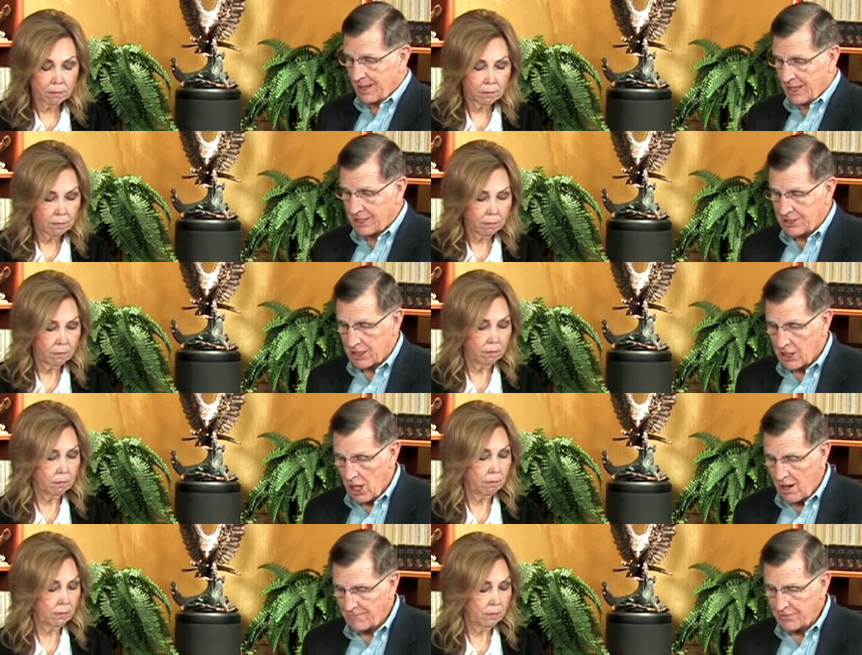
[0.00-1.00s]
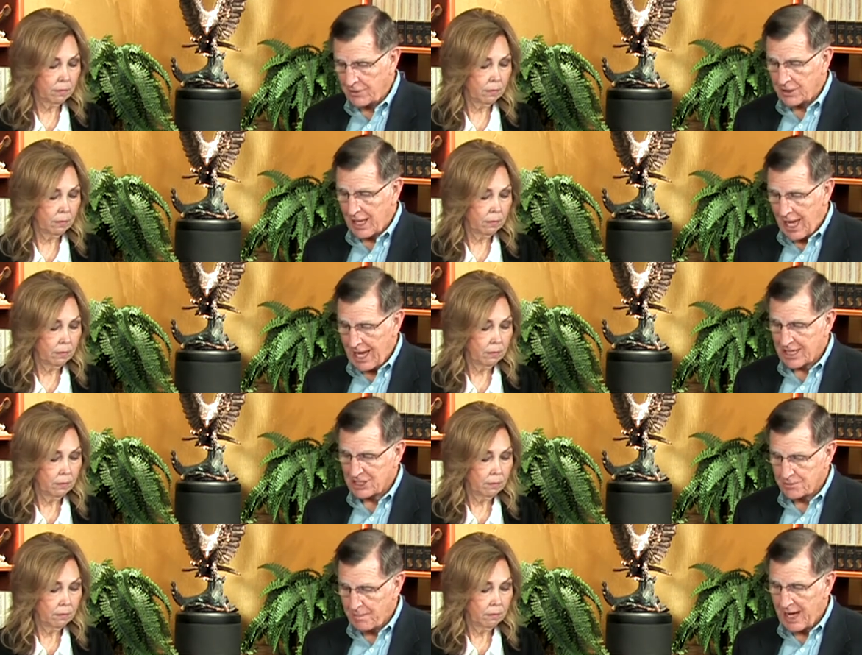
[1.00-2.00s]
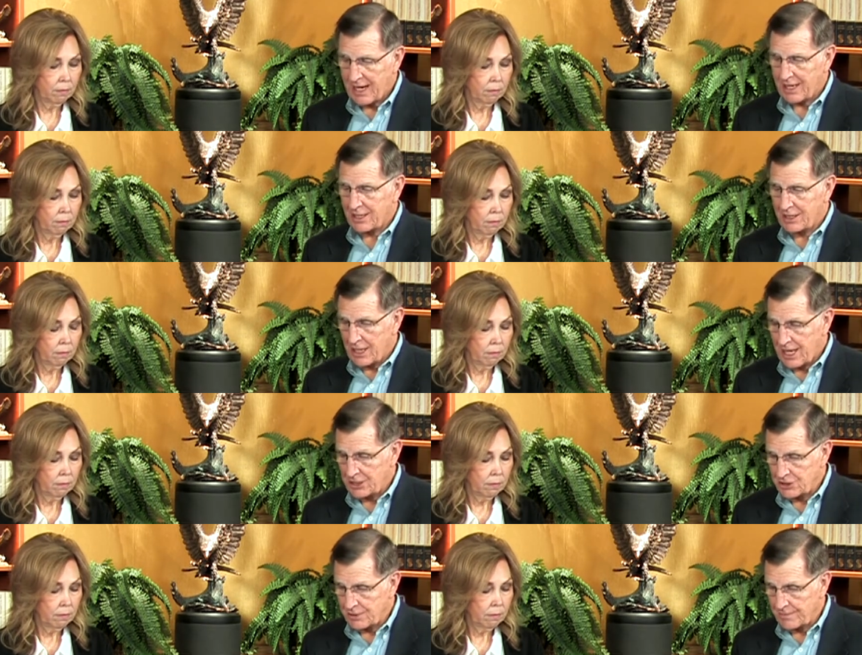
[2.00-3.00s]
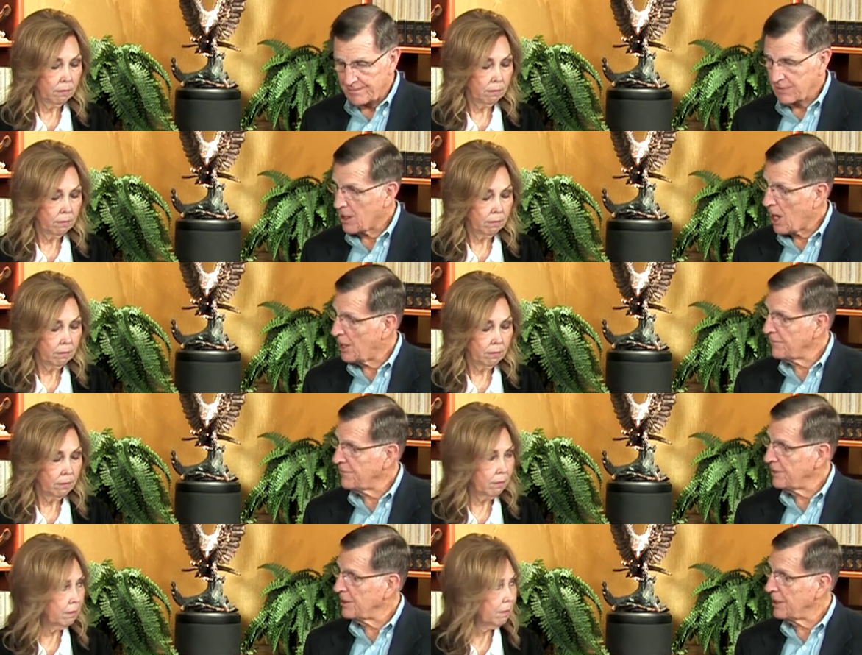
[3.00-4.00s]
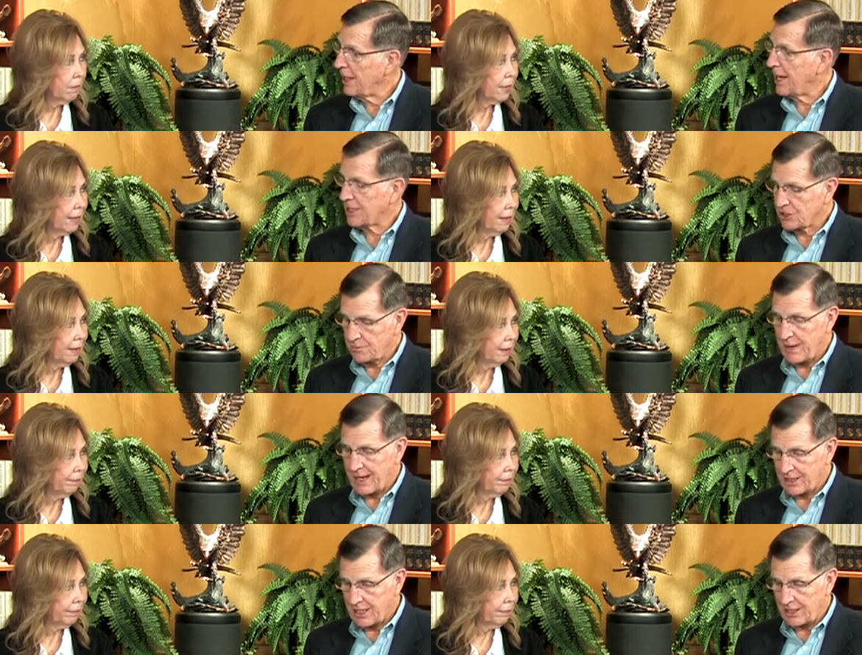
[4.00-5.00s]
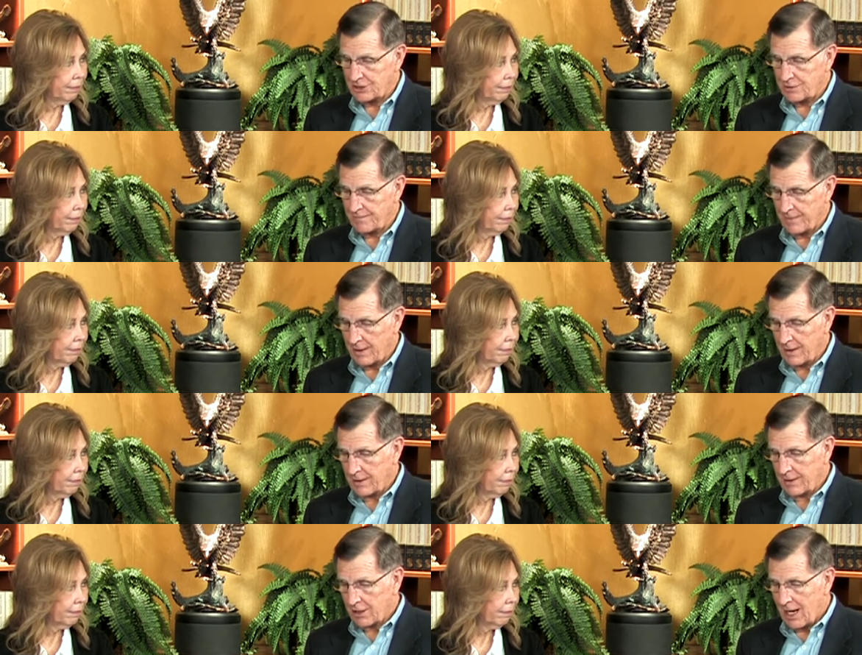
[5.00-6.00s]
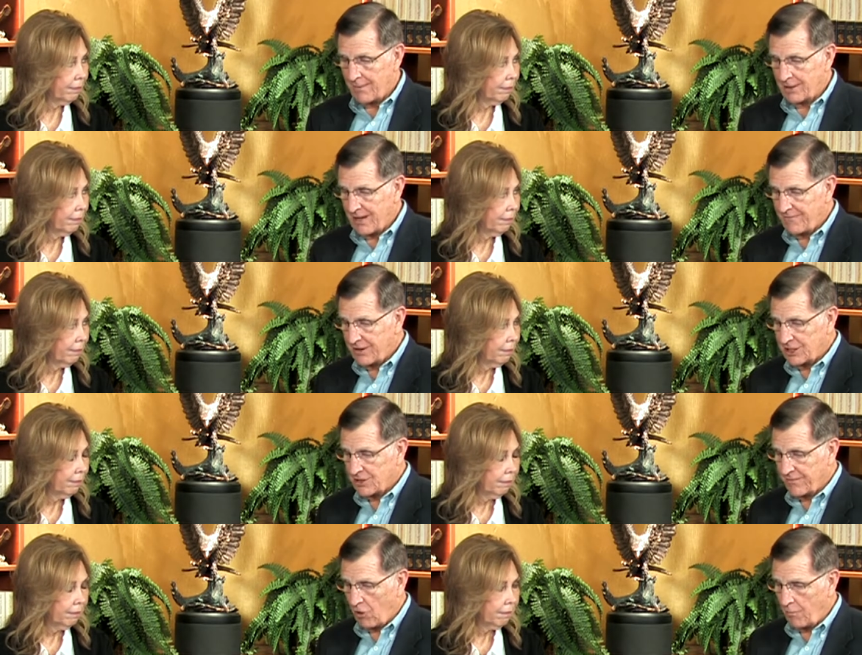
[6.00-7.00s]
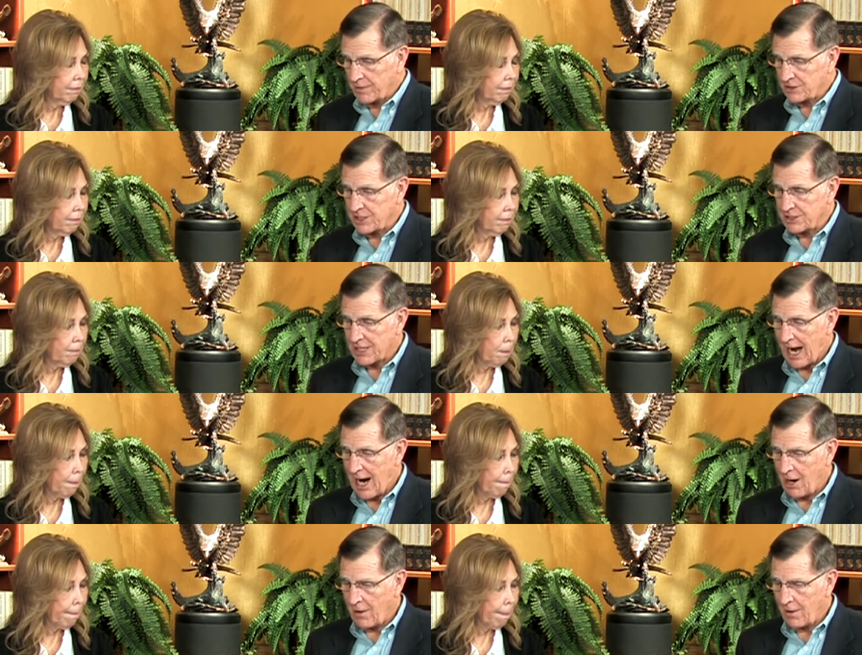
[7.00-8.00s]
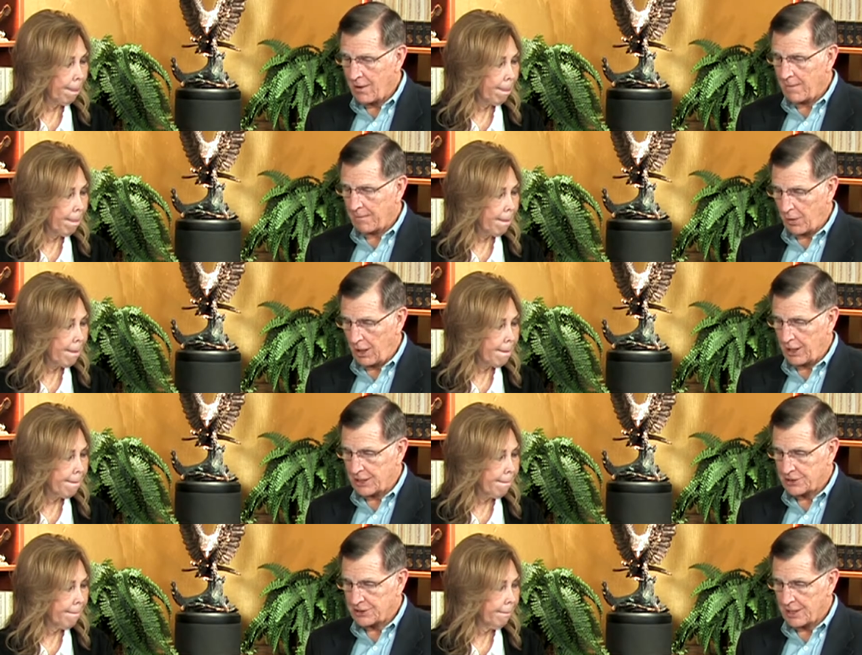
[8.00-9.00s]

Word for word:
Speaker 1: it is a confident expectation. Confident expectation. Mm-hmm. Common definition of hope is desire plus